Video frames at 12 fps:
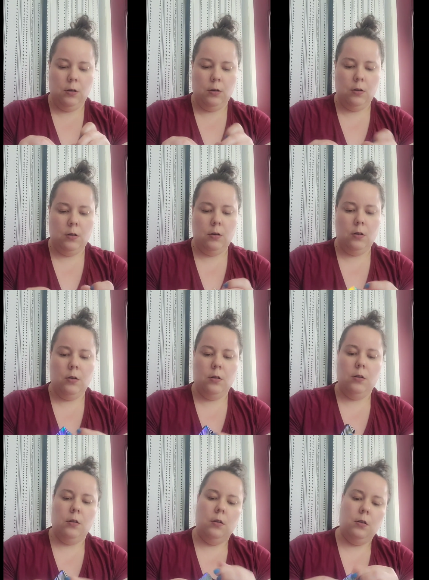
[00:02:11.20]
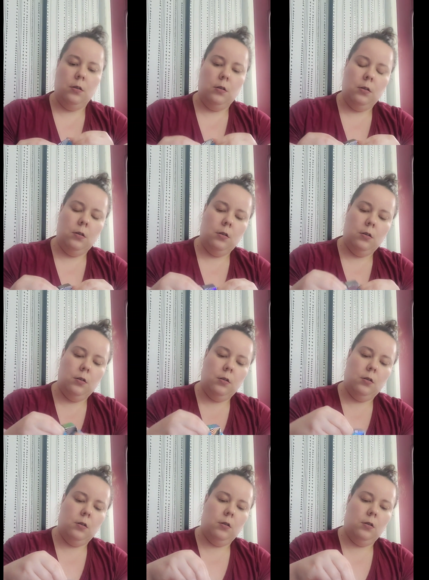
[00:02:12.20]

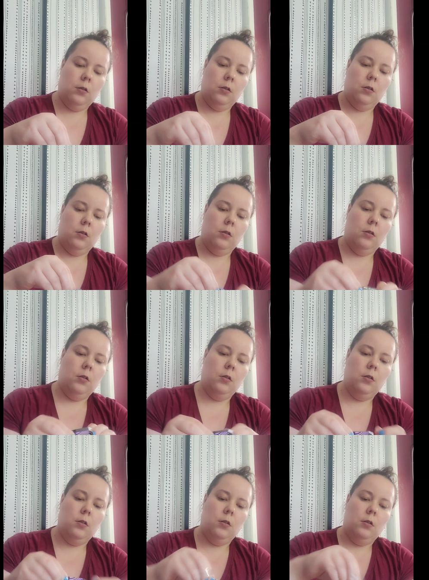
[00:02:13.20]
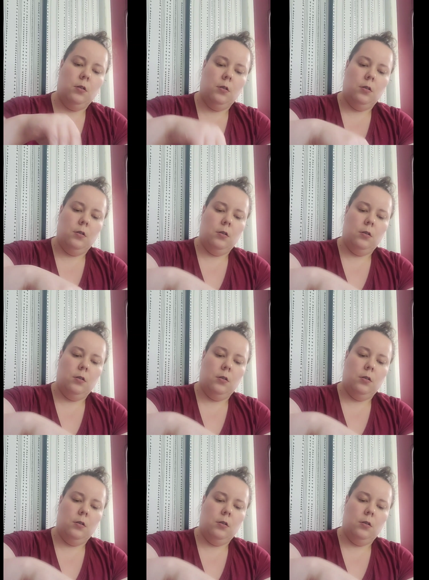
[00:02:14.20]
No one is speaking in this clip.